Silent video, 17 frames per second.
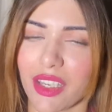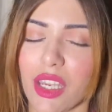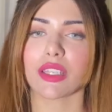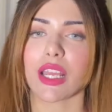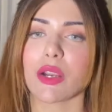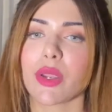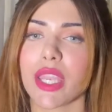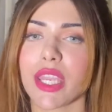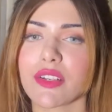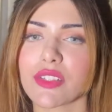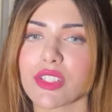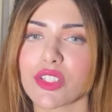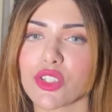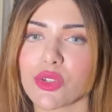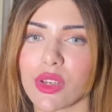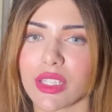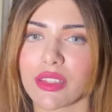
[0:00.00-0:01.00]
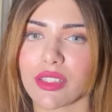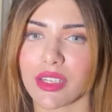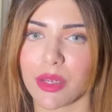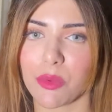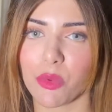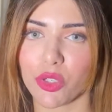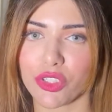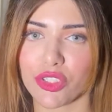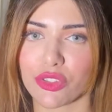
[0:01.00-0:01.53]
Now, here's a trick that I
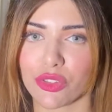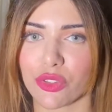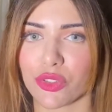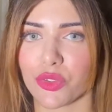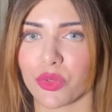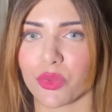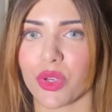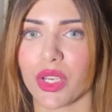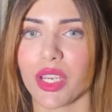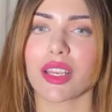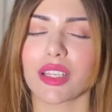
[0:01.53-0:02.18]
want you to do.